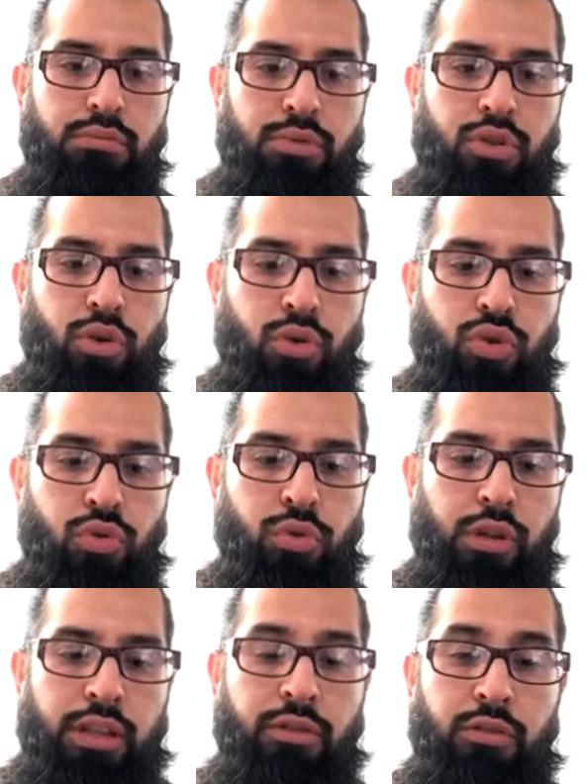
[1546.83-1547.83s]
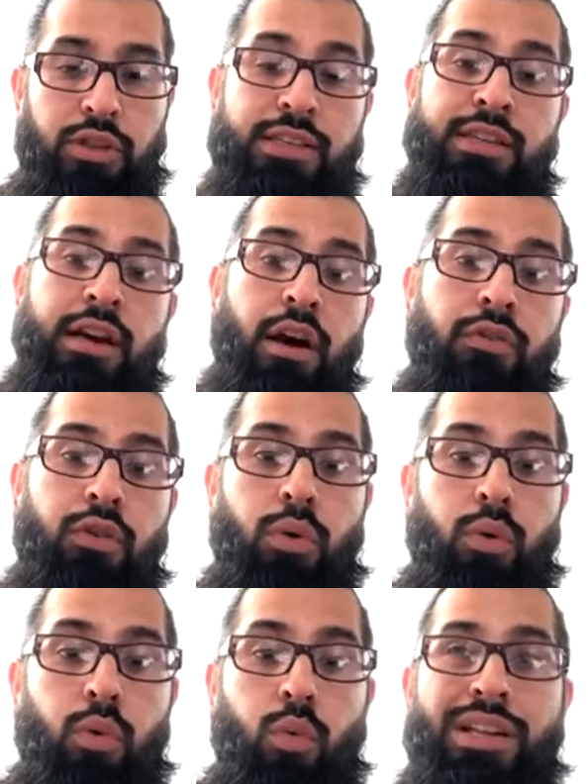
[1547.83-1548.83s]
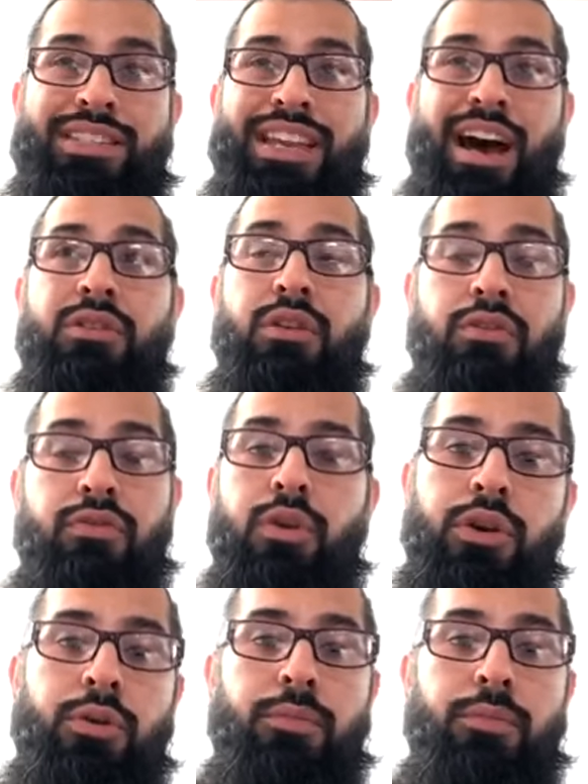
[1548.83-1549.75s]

to to really discover what's out there for you.